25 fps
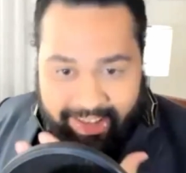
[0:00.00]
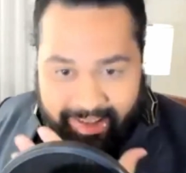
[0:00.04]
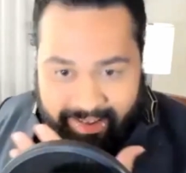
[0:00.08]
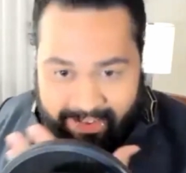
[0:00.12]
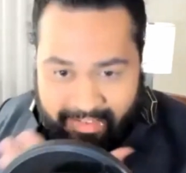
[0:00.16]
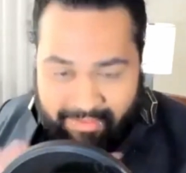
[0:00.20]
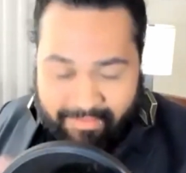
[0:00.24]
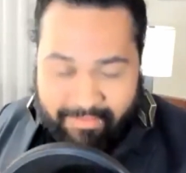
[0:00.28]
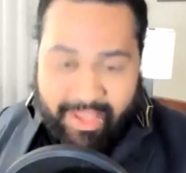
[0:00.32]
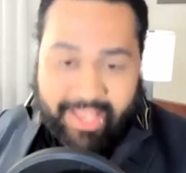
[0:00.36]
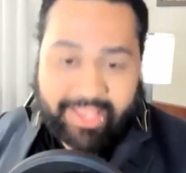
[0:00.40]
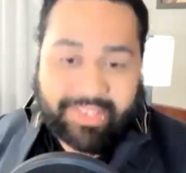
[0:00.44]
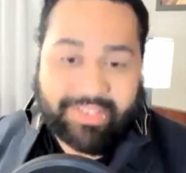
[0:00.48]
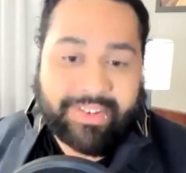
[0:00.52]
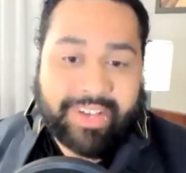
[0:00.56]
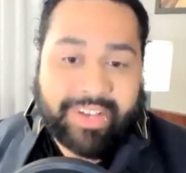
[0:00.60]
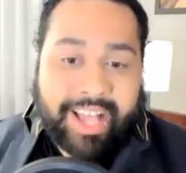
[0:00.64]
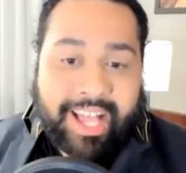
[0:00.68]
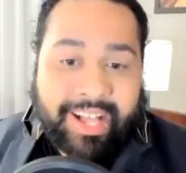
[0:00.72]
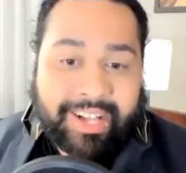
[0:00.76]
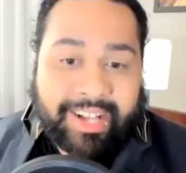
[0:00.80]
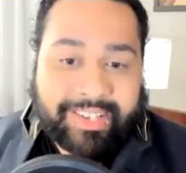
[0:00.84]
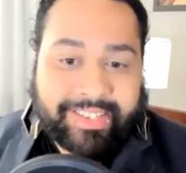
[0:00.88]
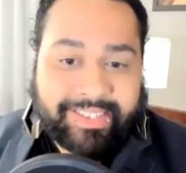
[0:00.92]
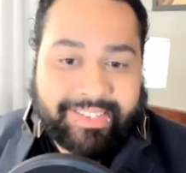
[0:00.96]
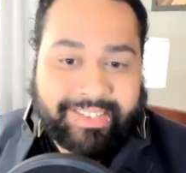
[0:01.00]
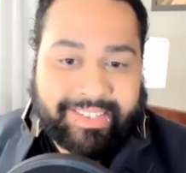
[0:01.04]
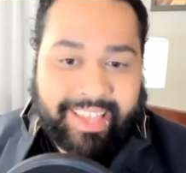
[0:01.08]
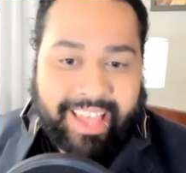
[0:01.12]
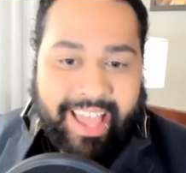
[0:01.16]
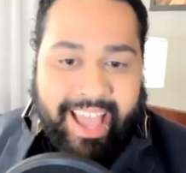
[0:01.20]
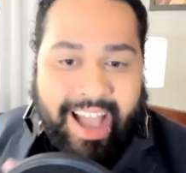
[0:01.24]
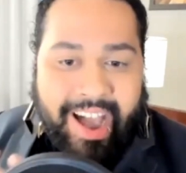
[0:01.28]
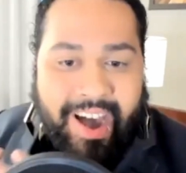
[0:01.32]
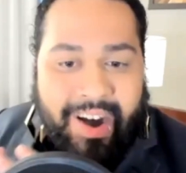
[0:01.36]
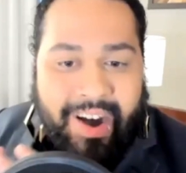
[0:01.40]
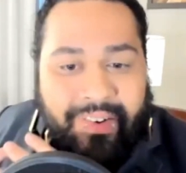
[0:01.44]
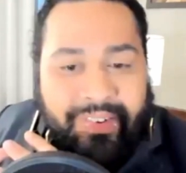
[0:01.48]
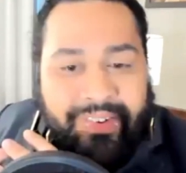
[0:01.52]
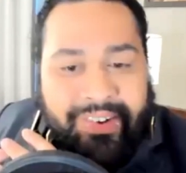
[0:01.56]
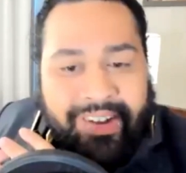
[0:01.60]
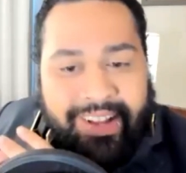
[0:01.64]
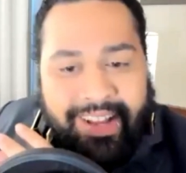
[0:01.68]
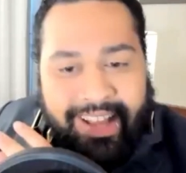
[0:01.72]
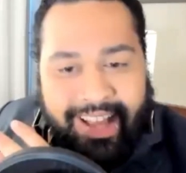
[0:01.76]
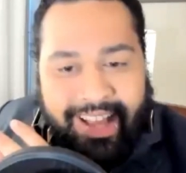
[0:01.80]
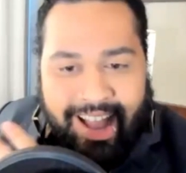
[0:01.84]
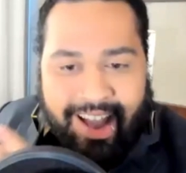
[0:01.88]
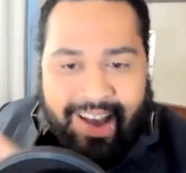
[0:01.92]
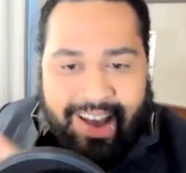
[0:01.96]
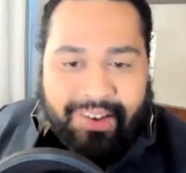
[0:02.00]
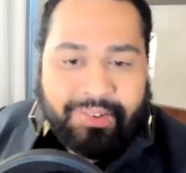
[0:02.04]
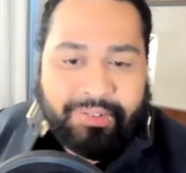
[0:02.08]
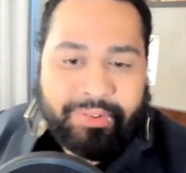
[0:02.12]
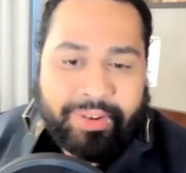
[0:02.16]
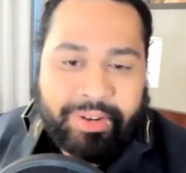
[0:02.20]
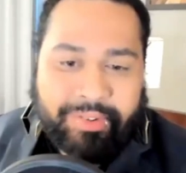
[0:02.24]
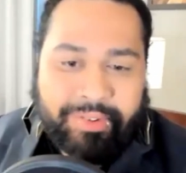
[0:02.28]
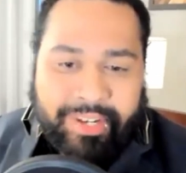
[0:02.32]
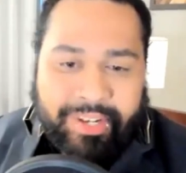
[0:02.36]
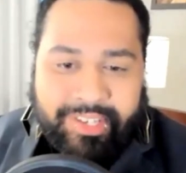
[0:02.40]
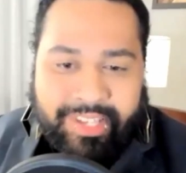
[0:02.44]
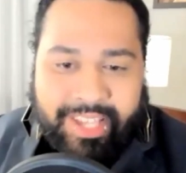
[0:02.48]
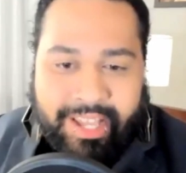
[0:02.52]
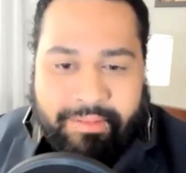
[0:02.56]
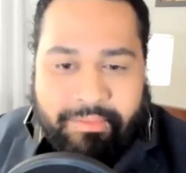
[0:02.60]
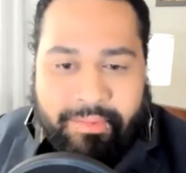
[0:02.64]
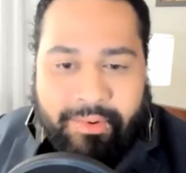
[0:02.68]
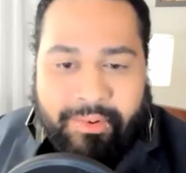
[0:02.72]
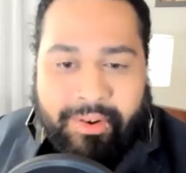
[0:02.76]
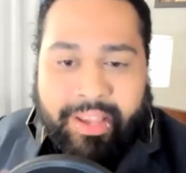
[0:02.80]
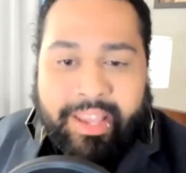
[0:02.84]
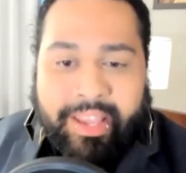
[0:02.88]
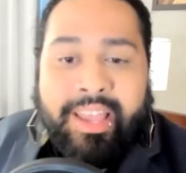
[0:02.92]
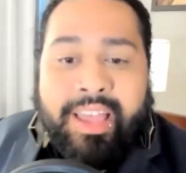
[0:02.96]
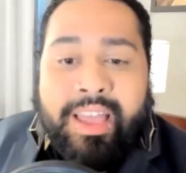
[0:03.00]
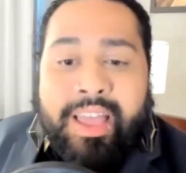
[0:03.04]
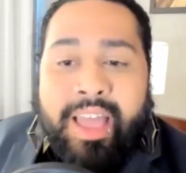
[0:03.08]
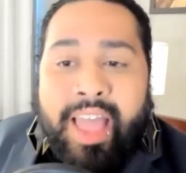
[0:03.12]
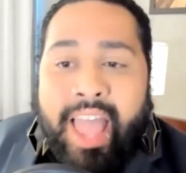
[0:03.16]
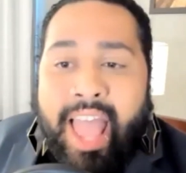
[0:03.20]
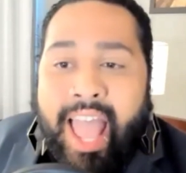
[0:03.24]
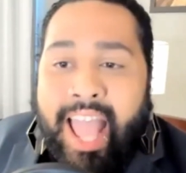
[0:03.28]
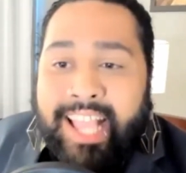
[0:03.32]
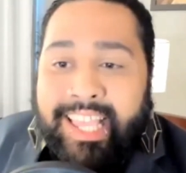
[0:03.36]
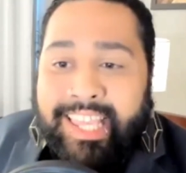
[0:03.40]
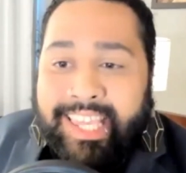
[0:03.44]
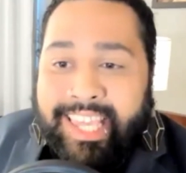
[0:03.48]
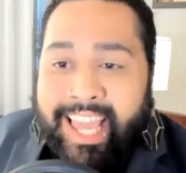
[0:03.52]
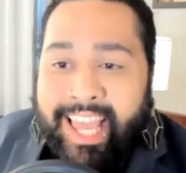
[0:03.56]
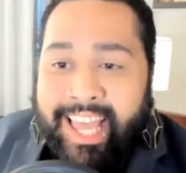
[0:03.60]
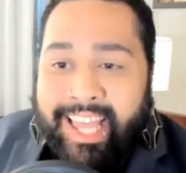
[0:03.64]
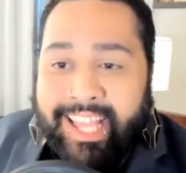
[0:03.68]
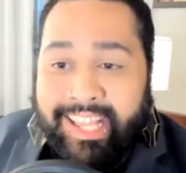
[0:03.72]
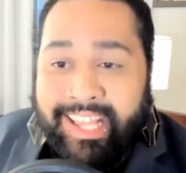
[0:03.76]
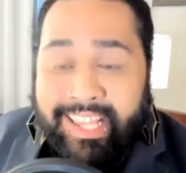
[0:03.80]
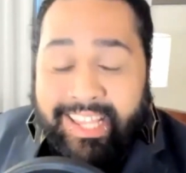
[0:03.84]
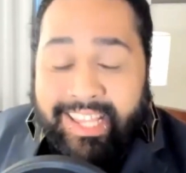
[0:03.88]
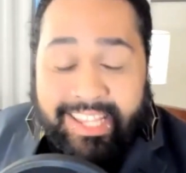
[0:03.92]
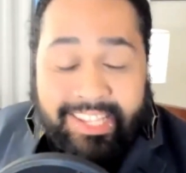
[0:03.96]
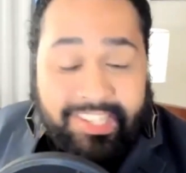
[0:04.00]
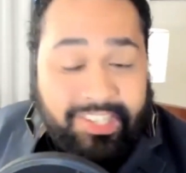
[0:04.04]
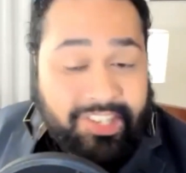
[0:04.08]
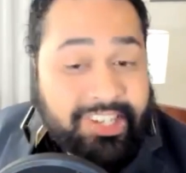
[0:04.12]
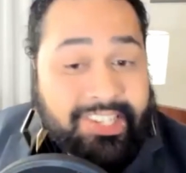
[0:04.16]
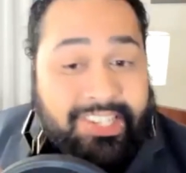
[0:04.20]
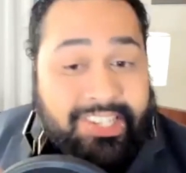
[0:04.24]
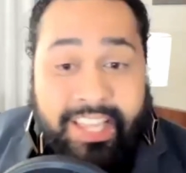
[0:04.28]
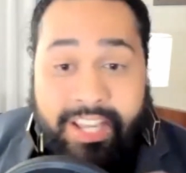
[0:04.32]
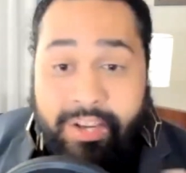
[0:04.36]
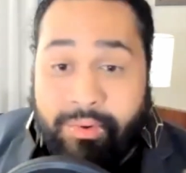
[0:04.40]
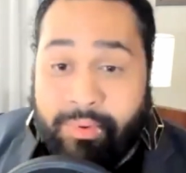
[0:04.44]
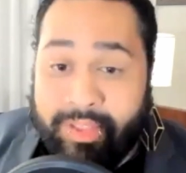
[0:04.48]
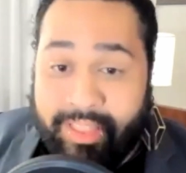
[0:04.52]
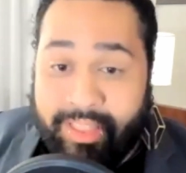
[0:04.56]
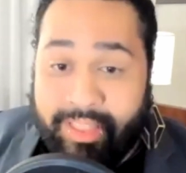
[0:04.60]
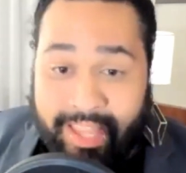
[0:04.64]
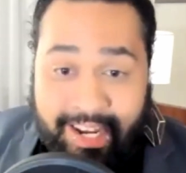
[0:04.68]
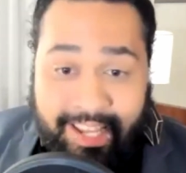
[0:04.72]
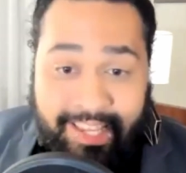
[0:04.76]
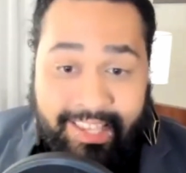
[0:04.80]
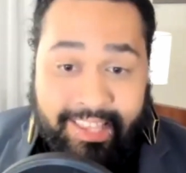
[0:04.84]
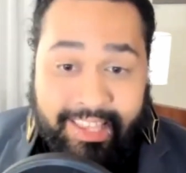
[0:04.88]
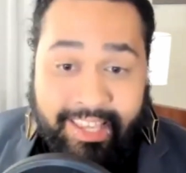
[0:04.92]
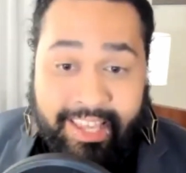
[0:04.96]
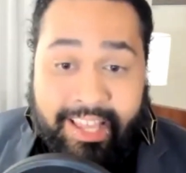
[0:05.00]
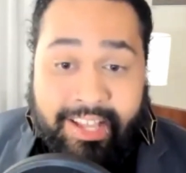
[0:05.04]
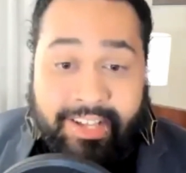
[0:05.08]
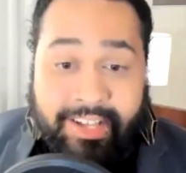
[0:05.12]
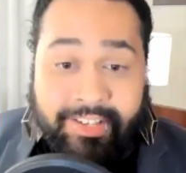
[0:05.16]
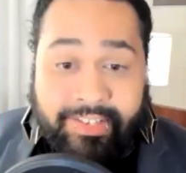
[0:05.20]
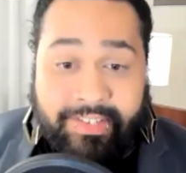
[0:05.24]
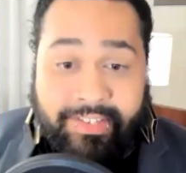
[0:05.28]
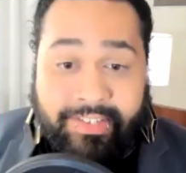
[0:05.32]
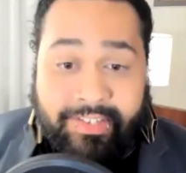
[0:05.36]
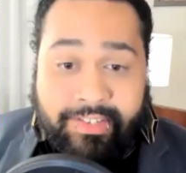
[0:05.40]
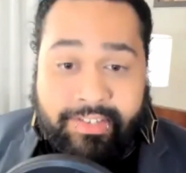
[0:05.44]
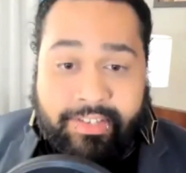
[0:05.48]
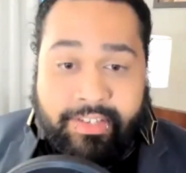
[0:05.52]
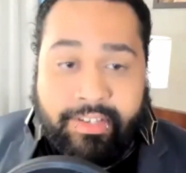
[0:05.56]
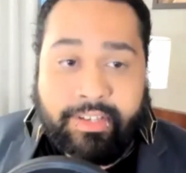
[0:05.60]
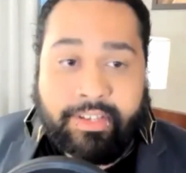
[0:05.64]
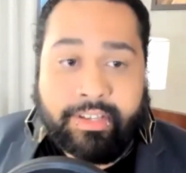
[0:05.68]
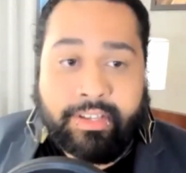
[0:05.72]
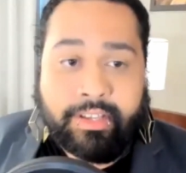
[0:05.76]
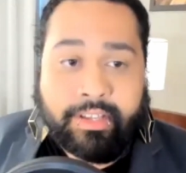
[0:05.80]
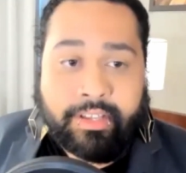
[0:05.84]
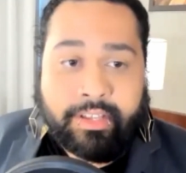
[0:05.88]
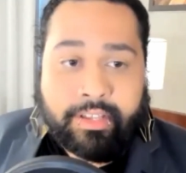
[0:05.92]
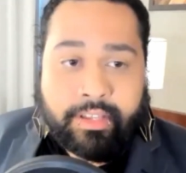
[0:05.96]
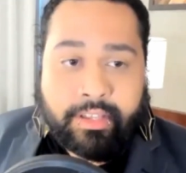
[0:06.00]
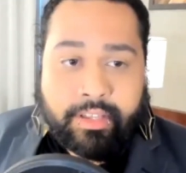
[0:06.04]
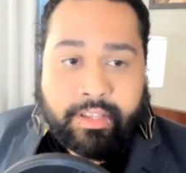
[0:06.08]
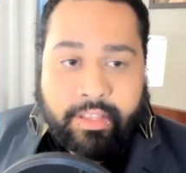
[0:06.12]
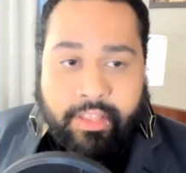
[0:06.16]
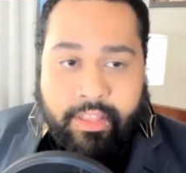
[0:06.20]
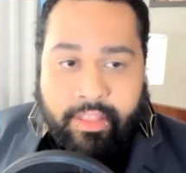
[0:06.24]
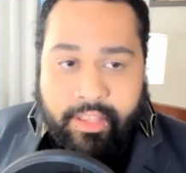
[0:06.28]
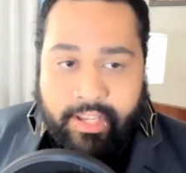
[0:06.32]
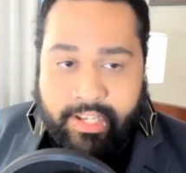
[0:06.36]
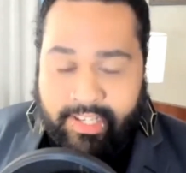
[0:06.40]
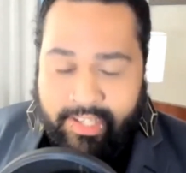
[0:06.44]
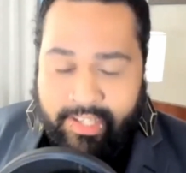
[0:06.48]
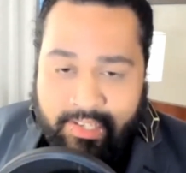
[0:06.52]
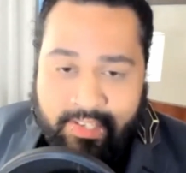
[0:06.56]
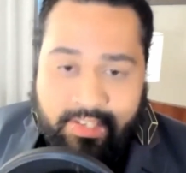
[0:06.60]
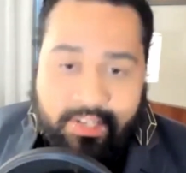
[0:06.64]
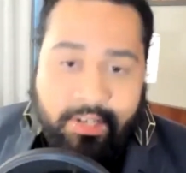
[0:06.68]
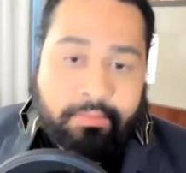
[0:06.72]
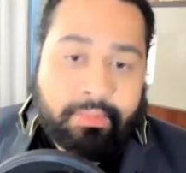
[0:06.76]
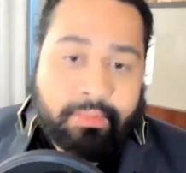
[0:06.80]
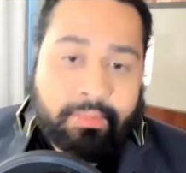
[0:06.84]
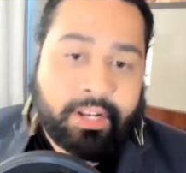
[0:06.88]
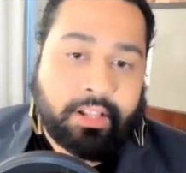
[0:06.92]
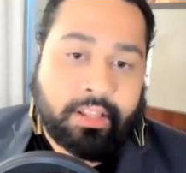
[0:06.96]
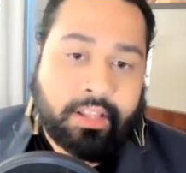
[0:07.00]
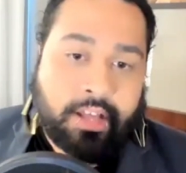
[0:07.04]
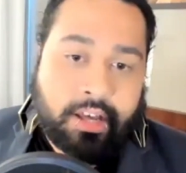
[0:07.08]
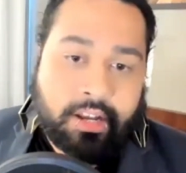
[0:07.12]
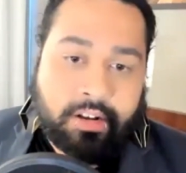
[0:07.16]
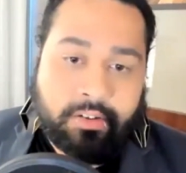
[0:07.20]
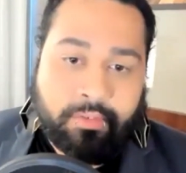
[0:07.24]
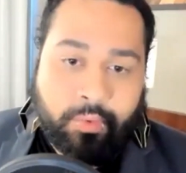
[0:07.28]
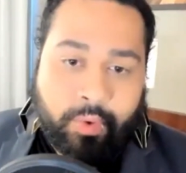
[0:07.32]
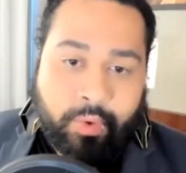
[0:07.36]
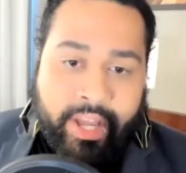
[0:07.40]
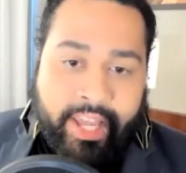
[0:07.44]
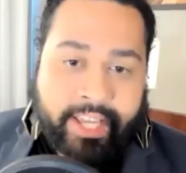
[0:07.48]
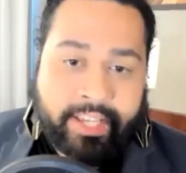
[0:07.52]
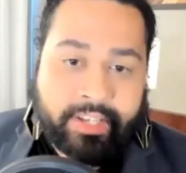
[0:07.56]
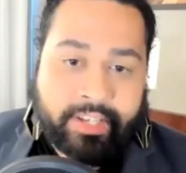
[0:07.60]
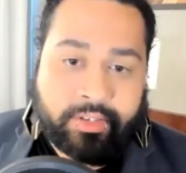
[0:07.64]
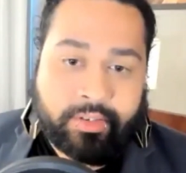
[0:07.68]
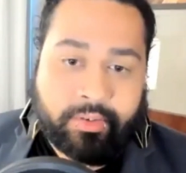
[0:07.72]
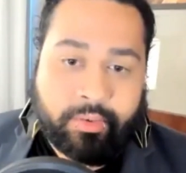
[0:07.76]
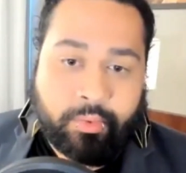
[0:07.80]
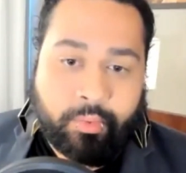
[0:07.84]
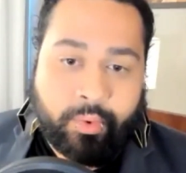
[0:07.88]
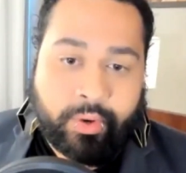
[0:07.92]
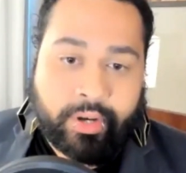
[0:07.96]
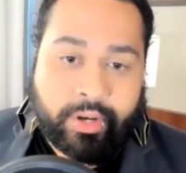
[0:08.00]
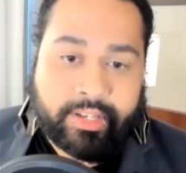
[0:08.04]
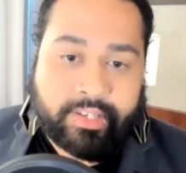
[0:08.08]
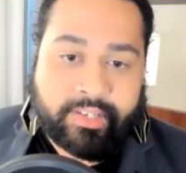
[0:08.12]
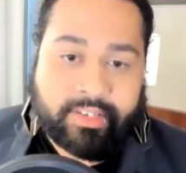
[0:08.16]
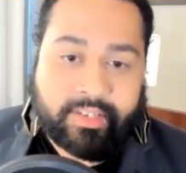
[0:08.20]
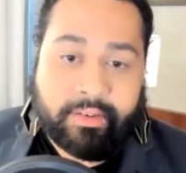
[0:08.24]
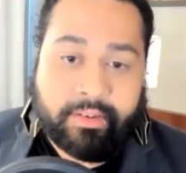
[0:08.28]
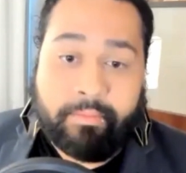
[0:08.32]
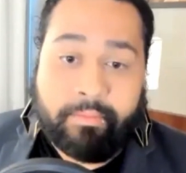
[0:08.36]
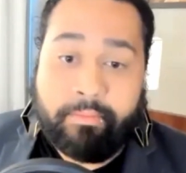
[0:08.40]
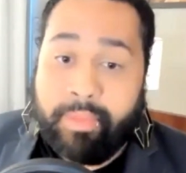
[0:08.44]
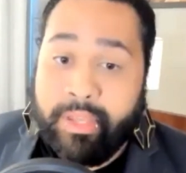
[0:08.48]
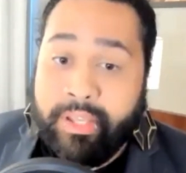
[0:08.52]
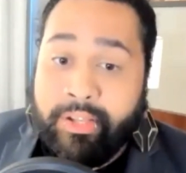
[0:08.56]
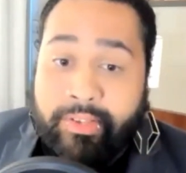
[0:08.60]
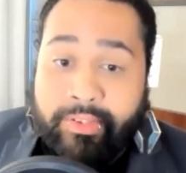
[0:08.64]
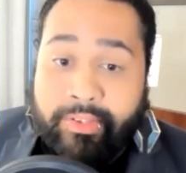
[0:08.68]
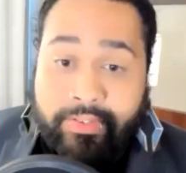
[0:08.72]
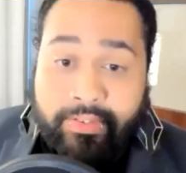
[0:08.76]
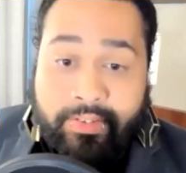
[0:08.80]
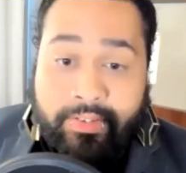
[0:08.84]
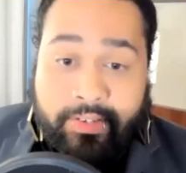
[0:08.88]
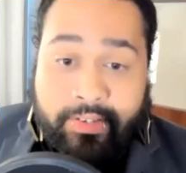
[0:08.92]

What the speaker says: mental health? How do we reach that point? And yet, just like with anything else, the system in a lot of ways was built